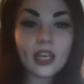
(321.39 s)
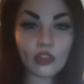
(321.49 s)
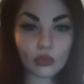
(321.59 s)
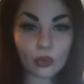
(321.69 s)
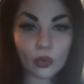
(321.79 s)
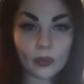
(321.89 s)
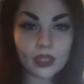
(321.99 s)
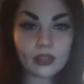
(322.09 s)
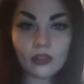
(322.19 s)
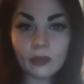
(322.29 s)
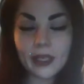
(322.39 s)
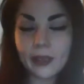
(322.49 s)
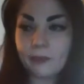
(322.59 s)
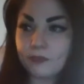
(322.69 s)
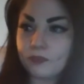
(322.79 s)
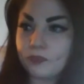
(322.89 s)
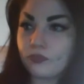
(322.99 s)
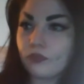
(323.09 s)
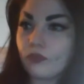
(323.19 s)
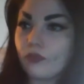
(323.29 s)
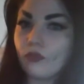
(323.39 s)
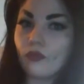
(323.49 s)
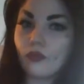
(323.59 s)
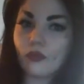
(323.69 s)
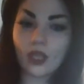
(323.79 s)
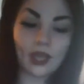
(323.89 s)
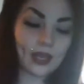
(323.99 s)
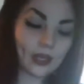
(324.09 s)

like, threw me a little bit, and